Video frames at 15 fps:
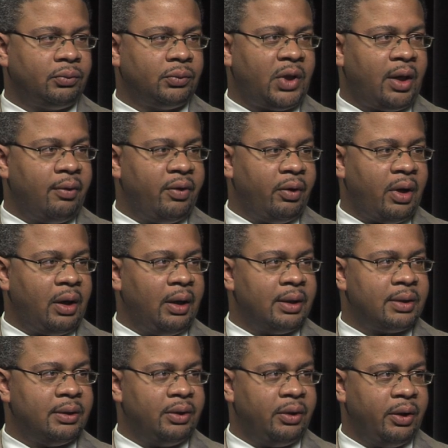of their
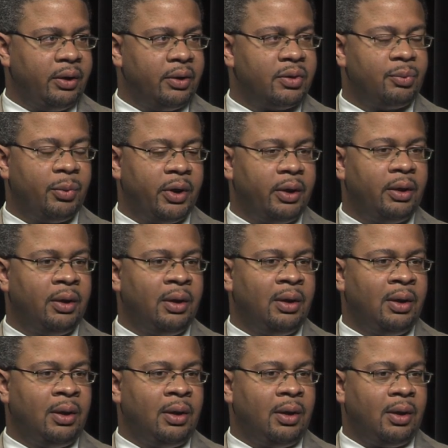adolescent years, but
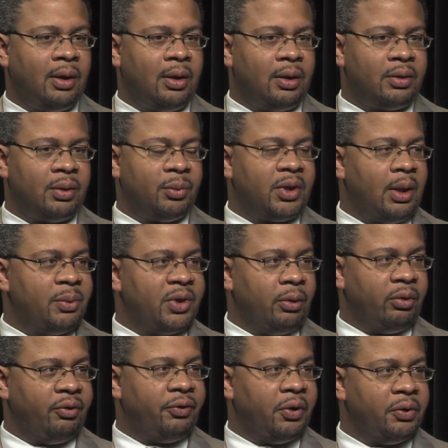sometimes they'll
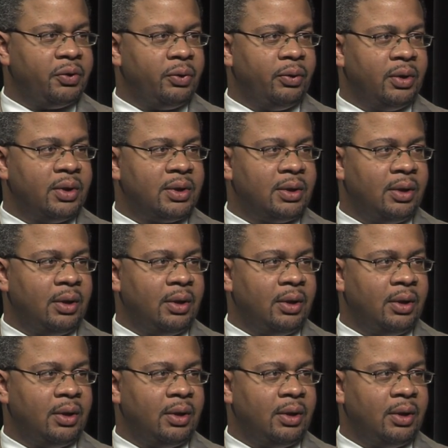refer to us.